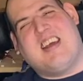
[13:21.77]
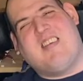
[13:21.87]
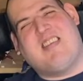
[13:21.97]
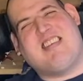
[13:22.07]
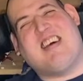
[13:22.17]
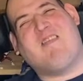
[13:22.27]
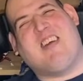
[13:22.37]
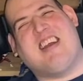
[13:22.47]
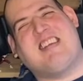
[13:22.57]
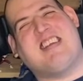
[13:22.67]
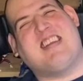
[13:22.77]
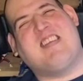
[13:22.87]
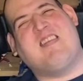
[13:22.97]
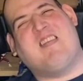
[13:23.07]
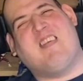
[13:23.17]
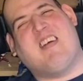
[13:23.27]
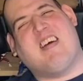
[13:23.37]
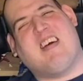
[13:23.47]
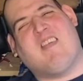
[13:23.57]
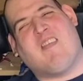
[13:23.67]
for some reason,
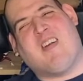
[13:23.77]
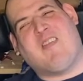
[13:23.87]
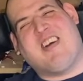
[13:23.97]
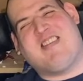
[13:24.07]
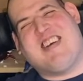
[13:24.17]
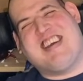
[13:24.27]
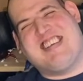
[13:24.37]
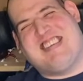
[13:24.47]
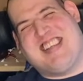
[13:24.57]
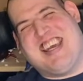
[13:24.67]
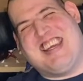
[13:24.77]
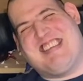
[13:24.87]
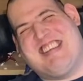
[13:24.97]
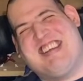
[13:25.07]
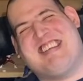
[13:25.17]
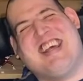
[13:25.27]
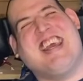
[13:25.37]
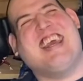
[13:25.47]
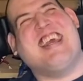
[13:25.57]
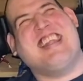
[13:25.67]
one of my trainers thinks his
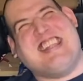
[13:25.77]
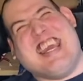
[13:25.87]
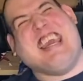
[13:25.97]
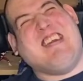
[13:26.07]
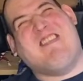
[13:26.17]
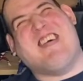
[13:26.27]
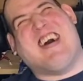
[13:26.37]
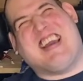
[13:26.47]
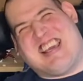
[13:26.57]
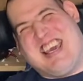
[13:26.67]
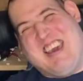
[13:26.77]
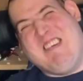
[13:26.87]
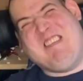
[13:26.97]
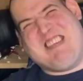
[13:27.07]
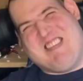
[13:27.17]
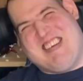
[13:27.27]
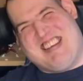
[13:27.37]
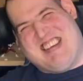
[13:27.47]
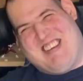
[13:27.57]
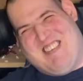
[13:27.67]
teeth are cute,
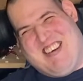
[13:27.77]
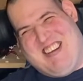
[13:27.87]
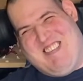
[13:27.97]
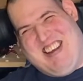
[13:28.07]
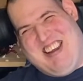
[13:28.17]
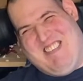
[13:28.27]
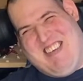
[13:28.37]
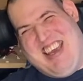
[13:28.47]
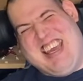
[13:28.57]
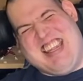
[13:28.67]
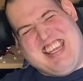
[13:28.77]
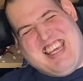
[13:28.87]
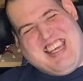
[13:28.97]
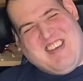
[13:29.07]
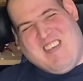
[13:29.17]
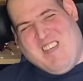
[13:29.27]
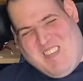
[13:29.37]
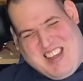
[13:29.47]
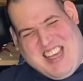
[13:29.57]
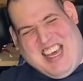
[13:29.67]
which I find really weird.
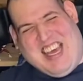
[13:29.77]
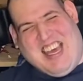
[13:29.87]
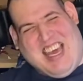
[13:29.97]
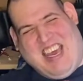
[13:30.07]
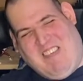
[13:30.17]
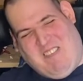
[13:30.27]
But hey,